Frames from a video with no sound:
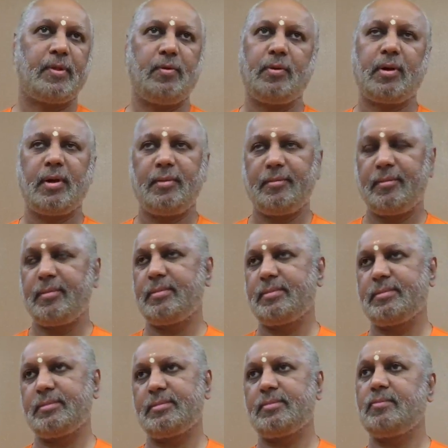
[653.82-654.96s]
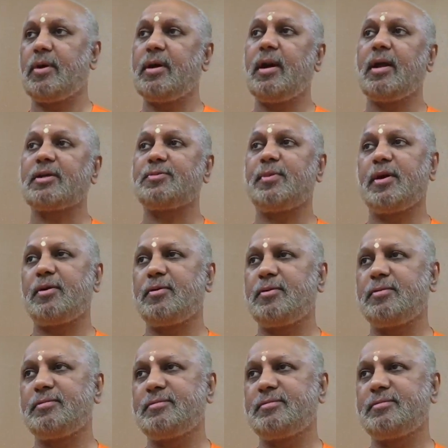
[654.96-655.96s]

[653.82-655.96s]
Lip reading: Okay. What did Lakshmana do?